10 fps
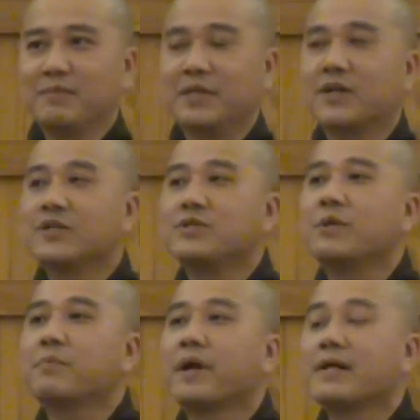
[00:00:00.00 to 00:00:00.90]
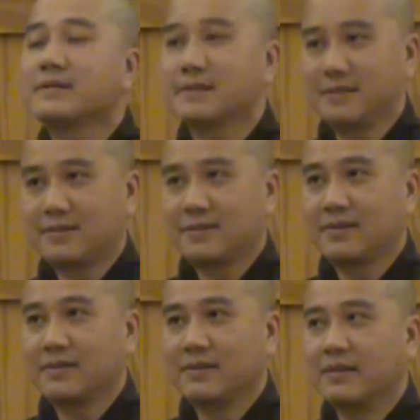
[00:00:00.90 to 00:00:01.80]
Because your presence
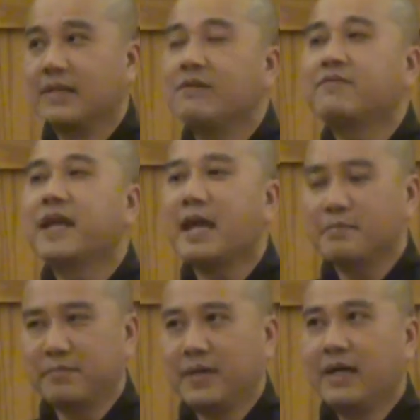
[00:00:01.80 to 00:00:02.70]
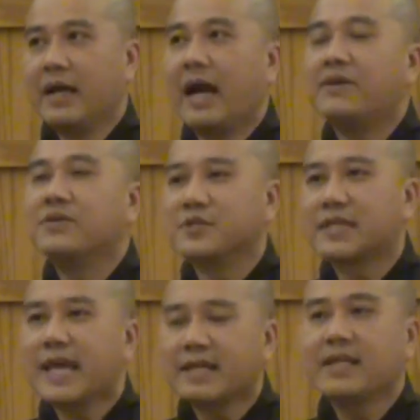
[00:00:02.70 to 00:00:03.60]
give them
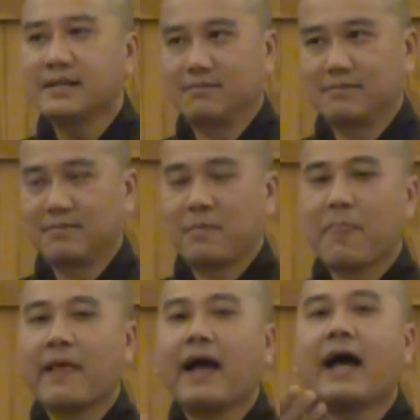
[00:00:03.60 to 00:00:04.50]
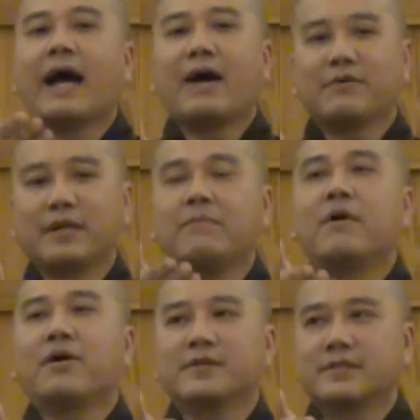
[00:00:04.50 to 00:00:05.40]
understanding how their
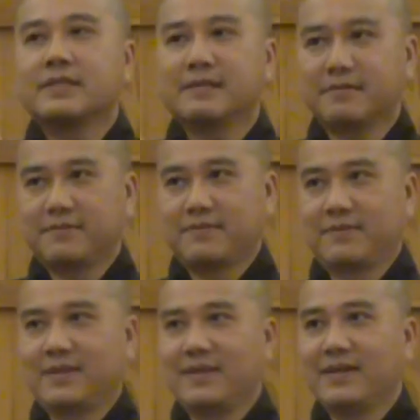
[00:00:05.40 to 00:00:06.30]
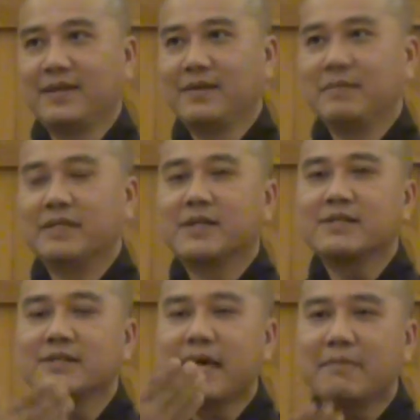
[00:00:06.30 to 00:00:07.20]
mothers live.
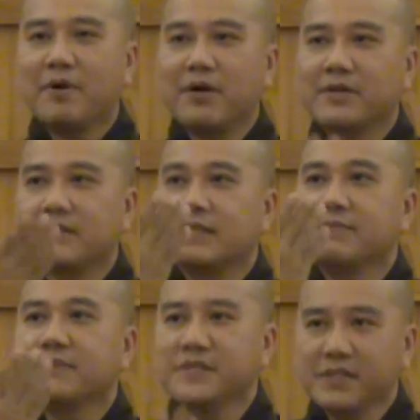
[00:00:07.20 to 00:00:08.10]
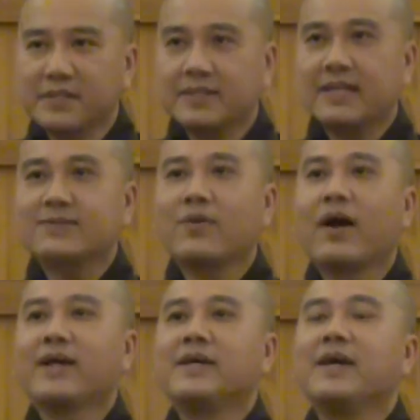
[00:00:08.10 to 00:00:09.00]
Because their mothers live good, that's
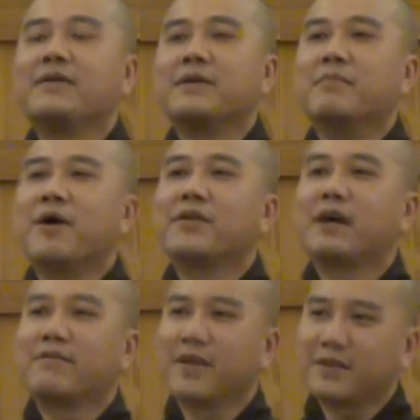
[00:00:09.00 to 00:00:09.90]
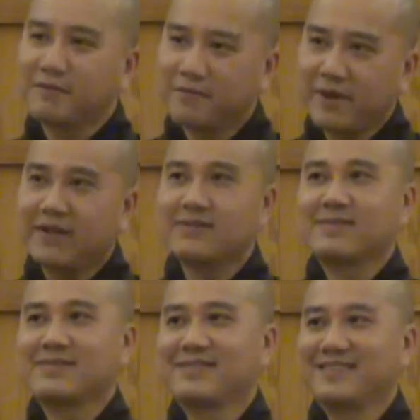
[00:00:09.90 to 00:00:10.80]
why the mother have a lot of
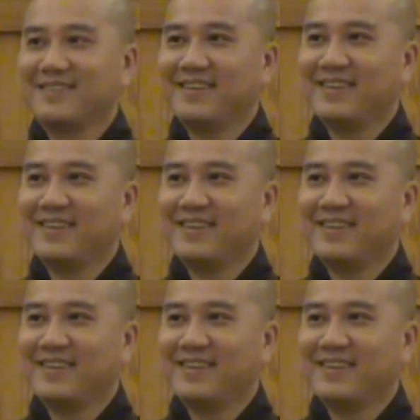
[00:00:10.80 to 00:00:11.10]
friends.